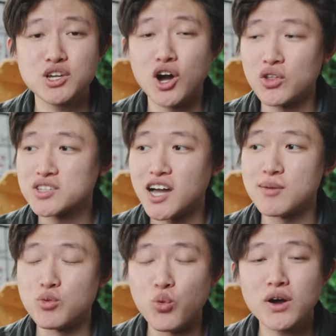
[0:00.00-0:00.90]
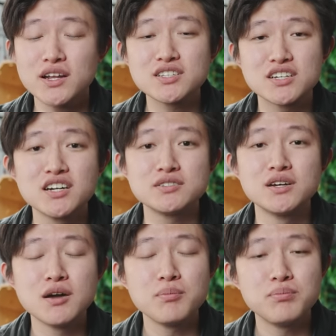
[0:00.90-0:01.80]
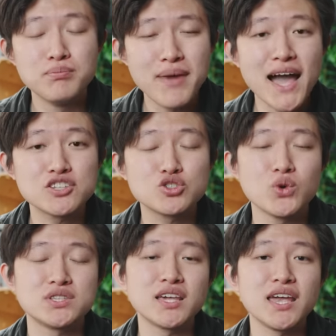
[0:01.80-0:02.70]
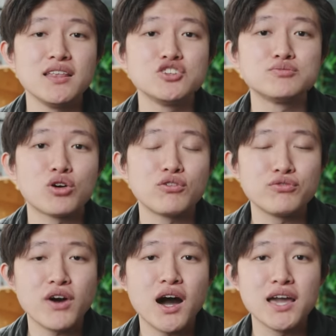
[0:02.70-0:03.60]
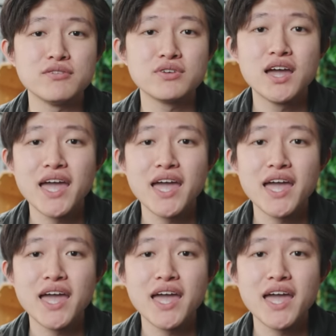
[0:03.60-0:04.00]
me all the time, what is a good match with the KLH Model 5?